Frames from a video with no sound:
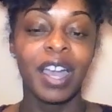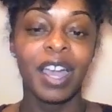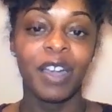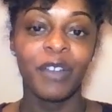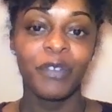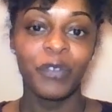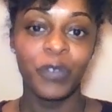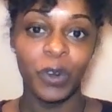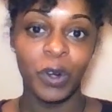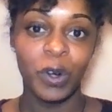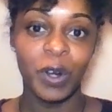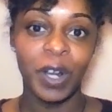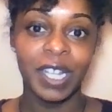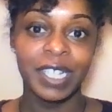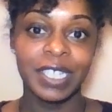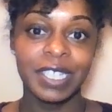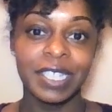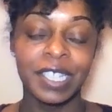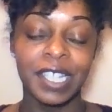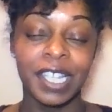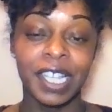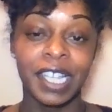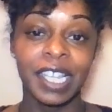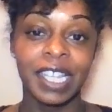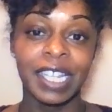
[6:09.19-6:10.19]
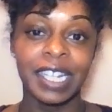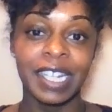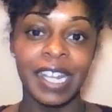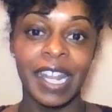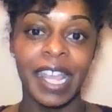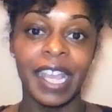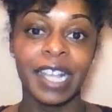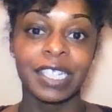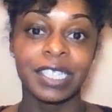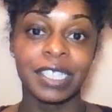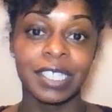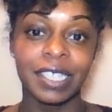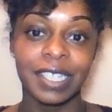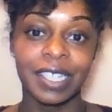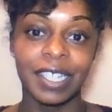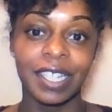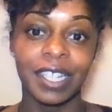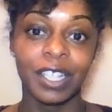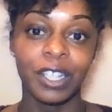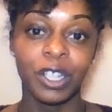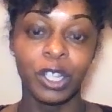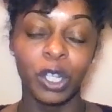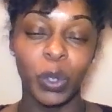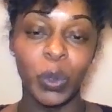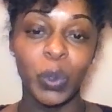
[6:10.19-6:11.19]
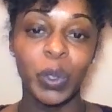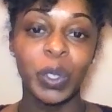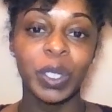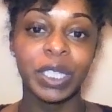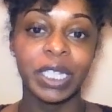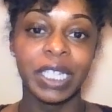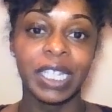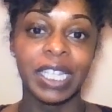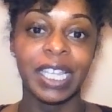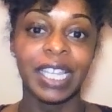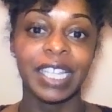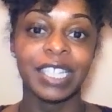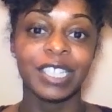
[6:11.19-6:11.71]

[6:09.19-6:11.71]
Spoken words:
for us to connect locally